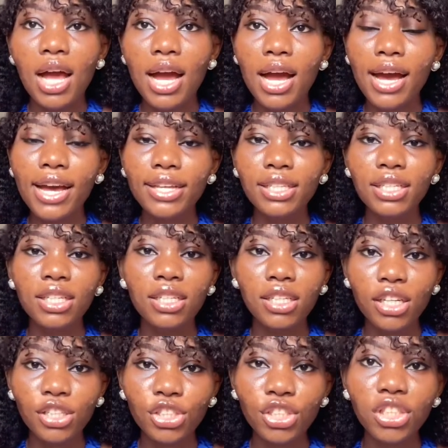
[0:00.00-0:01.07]
and in
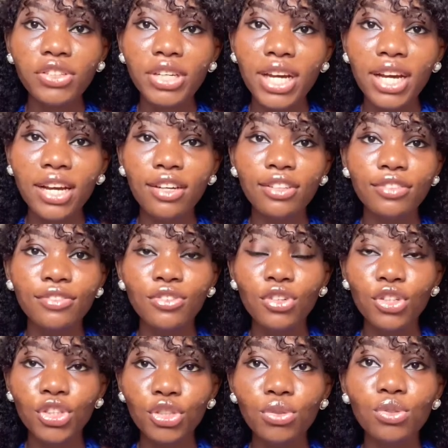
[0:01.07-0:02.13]
nigeria for
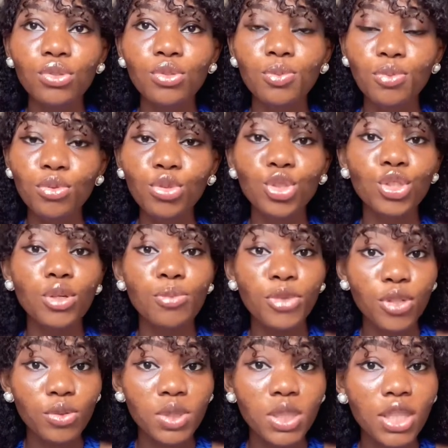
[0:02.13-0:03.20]
you to push your
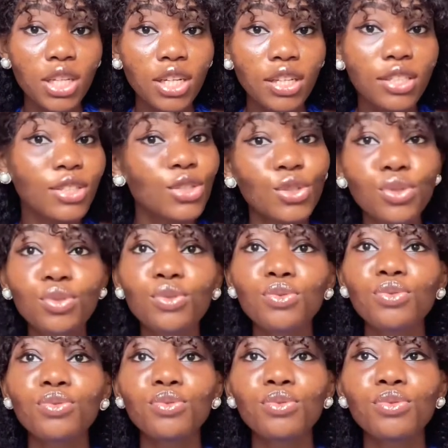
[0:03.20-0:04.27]
music
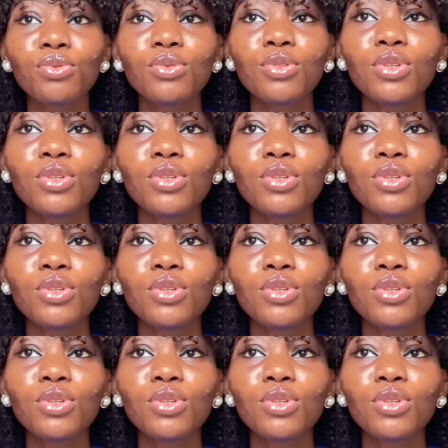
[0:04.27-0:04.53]
to